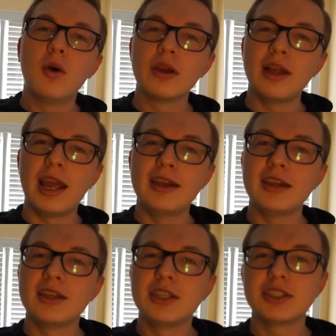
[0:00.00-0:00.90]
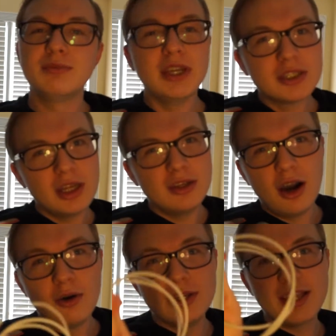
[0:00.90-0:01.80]
or lightning. Just make sure that you
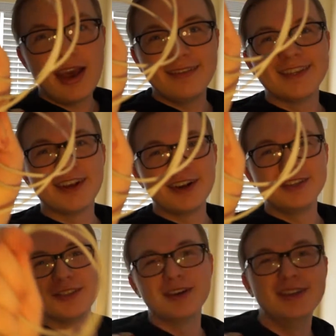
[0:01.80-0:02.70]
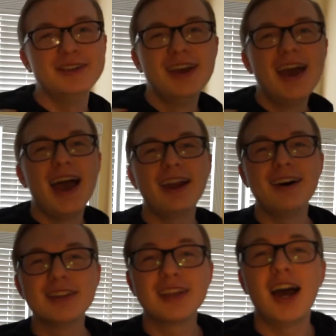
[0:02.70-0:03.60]
always have a charger on you at
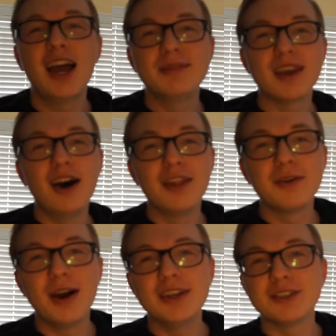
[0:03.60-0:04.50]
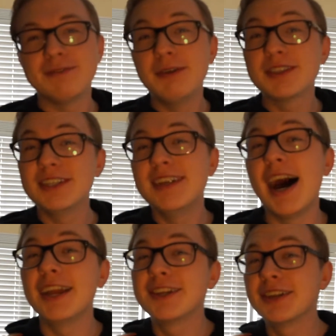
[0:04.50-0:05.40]
all times. Otherwise, your phone's gonna
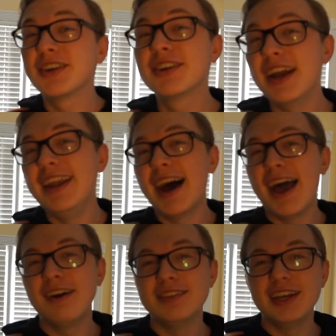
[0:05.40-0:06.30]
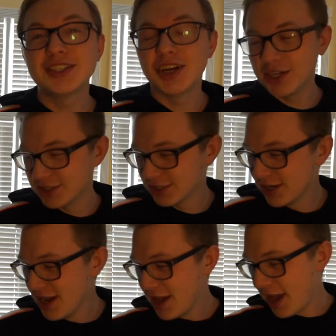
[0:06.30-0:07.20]
die. You're gonna regret not having that charger,
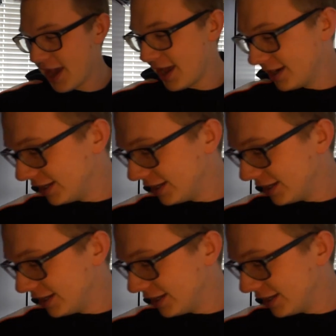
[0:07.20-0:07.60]
and